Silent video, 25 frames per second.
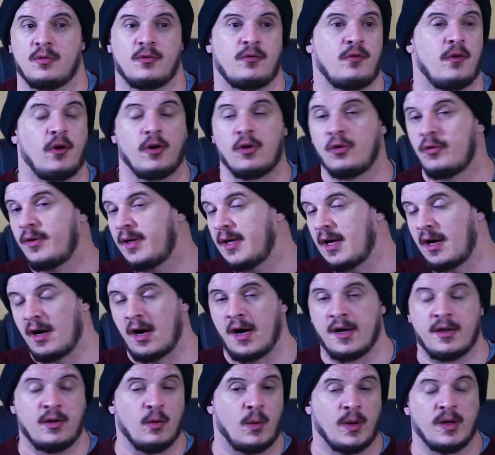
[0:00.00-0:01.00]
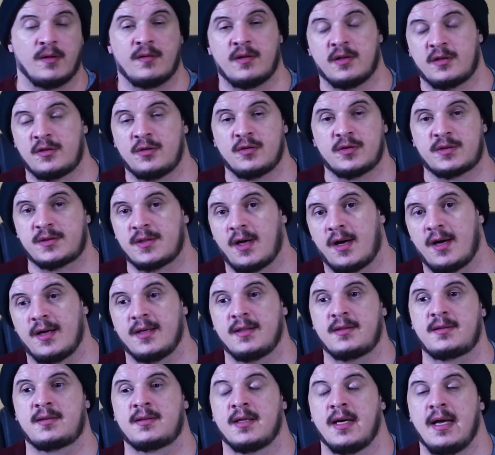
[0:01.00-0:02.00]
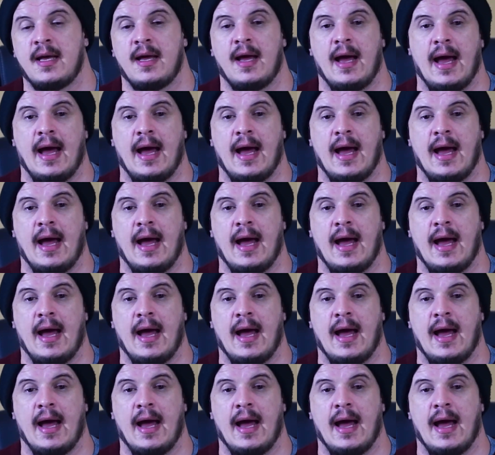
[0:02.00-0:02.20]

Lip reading: follow either one of the two sides.